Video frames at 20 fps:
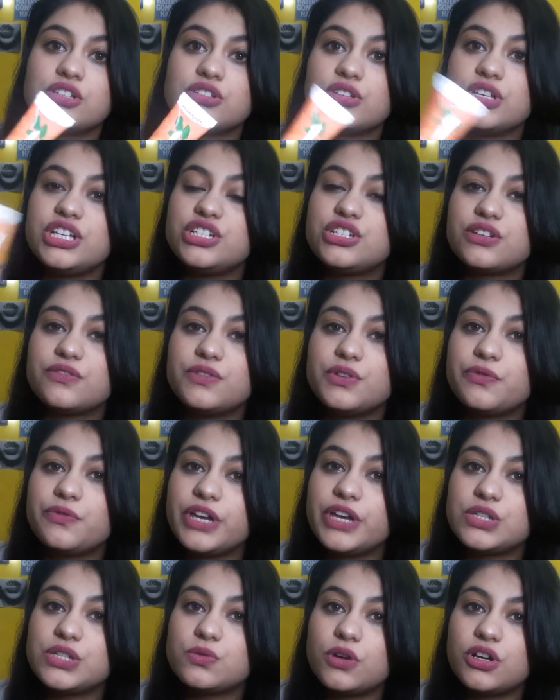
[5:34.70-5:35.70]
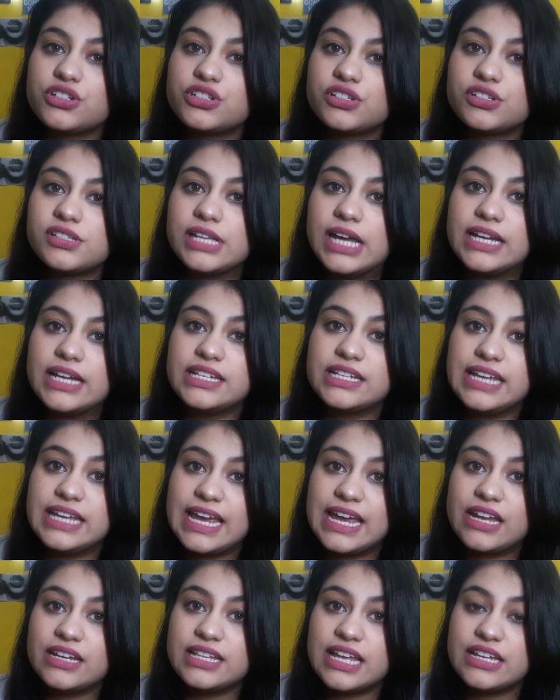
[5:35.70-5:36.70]
So each of the face washes
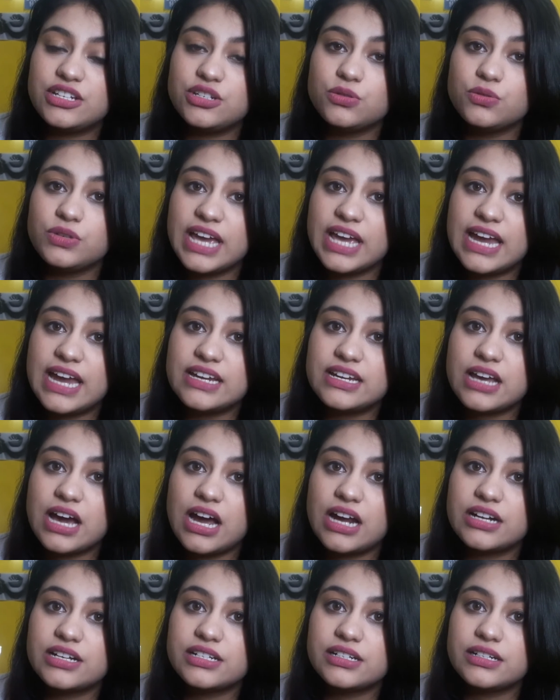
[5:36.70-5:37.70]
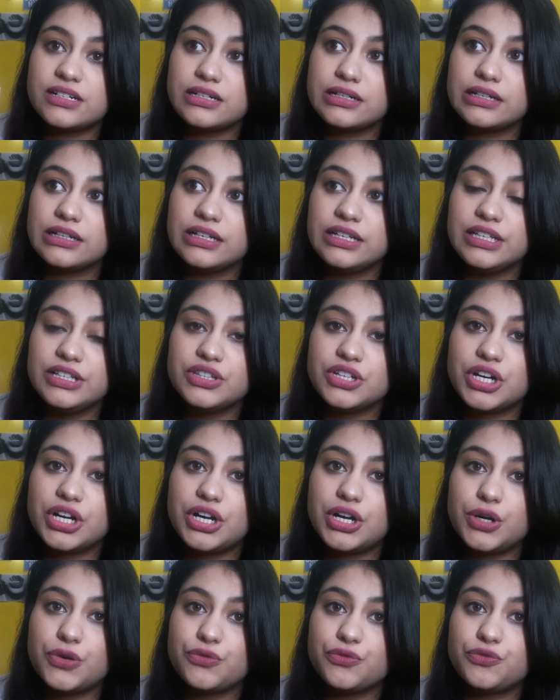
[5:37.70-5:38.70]
that you get are
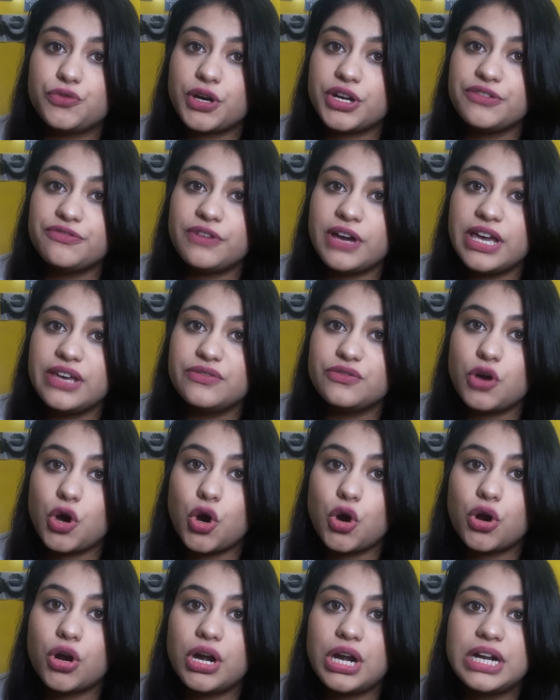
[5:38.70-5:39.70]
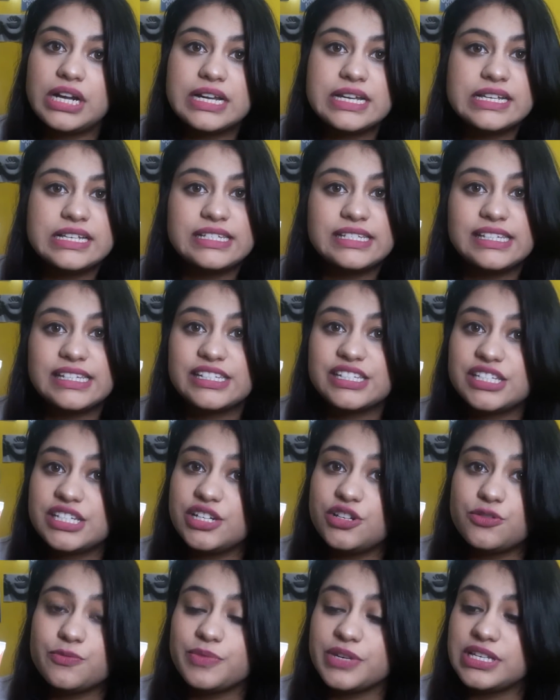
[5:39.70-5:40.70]
either 45 or
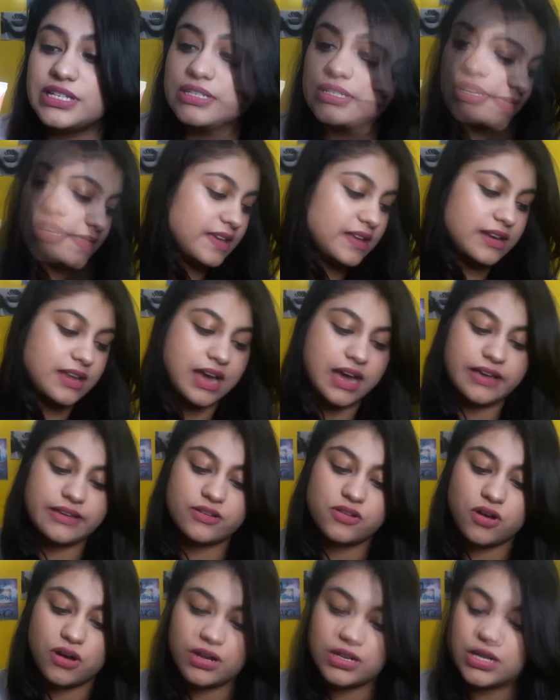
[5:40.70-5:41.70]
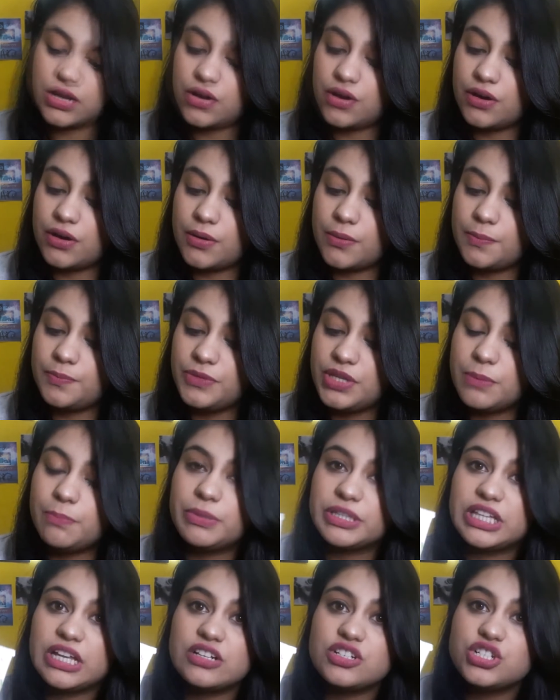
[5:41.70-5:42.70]
60 rupees. And then I got the
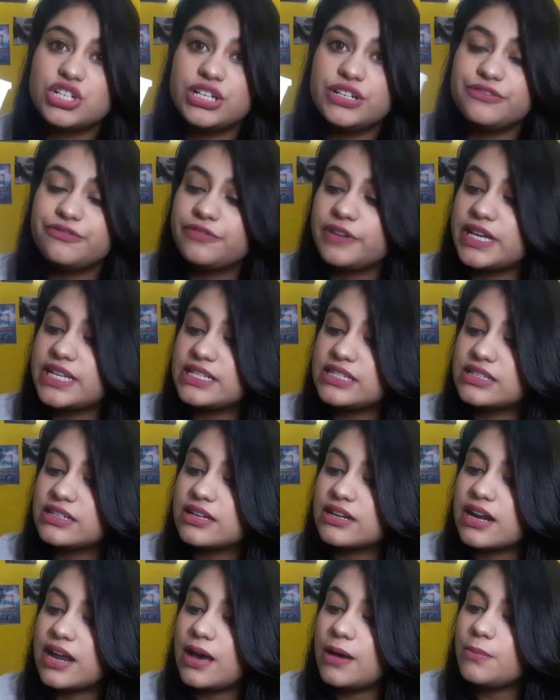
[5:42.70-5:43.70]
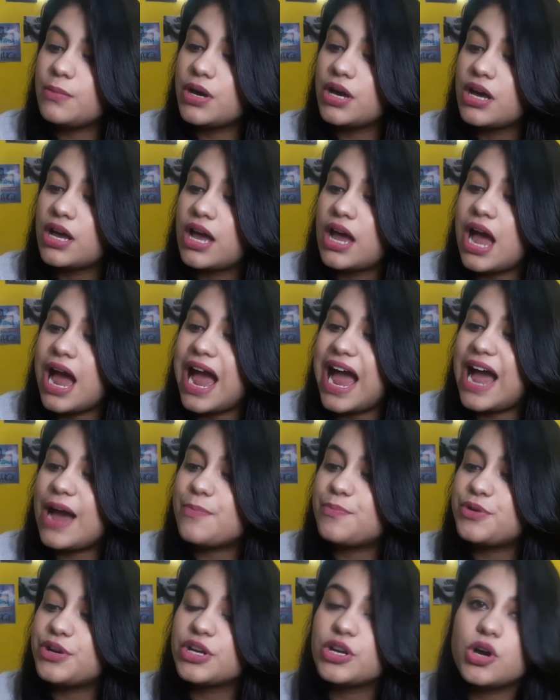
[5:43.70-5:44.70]
Patanjali face scrub,
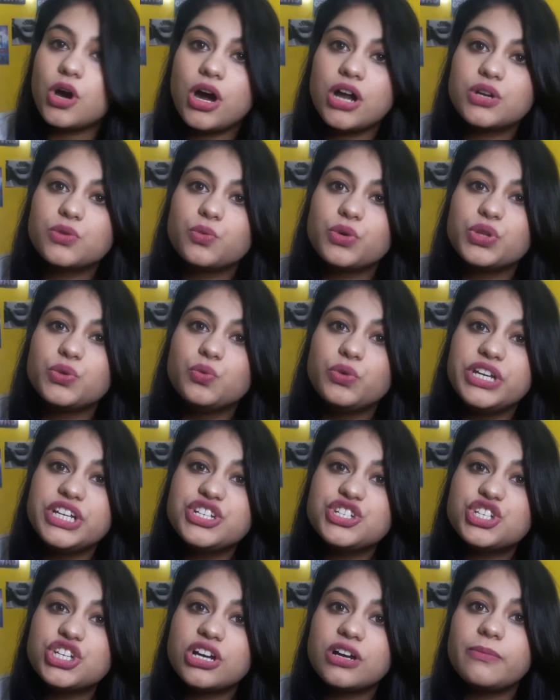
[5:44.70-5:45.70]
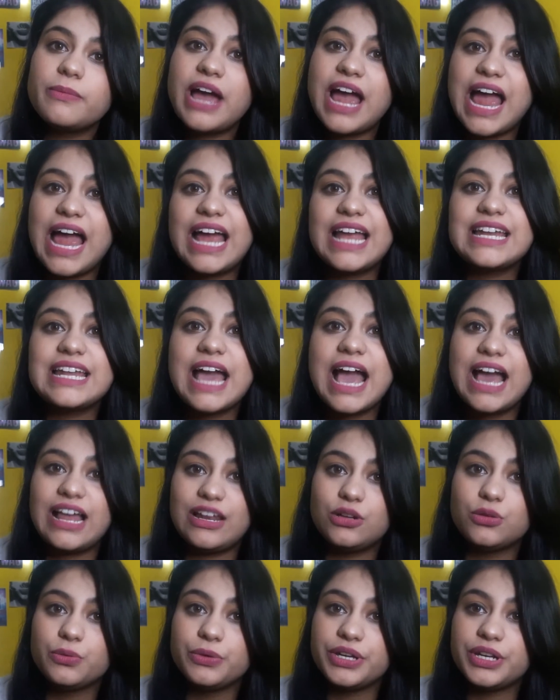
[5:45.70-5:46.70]
apricot with wheat germ and
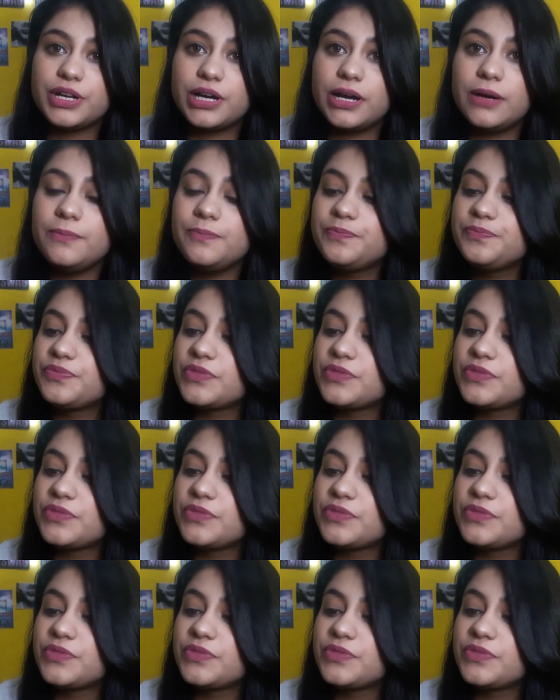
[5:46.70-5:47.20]
aloe vera.